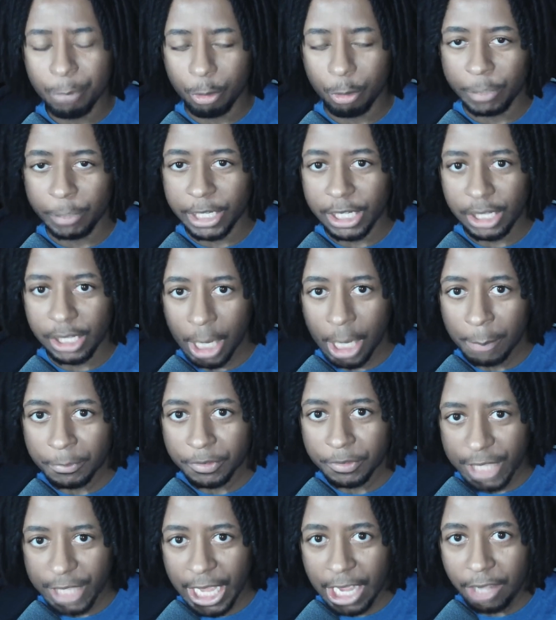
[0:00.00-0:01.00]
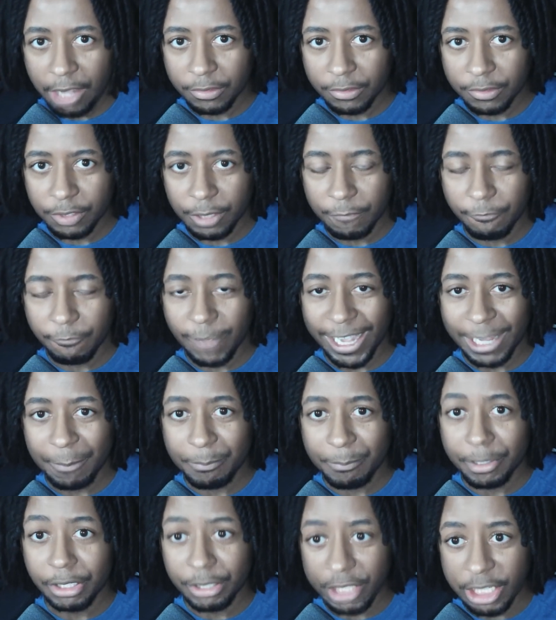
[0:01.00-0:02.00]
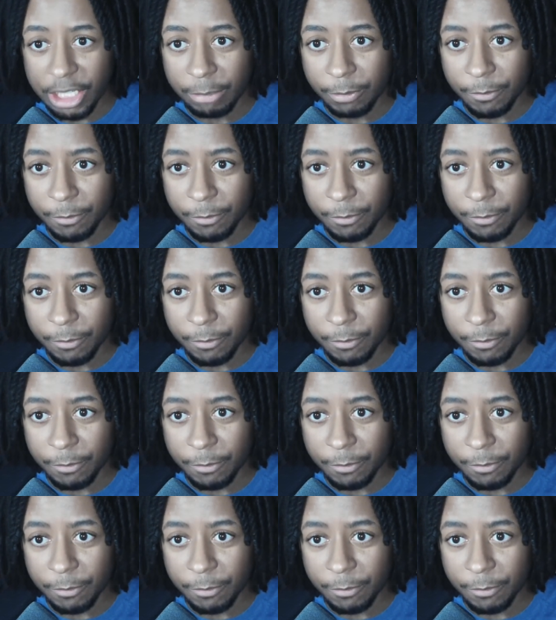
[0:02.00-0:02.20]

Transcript: when it comes down to viability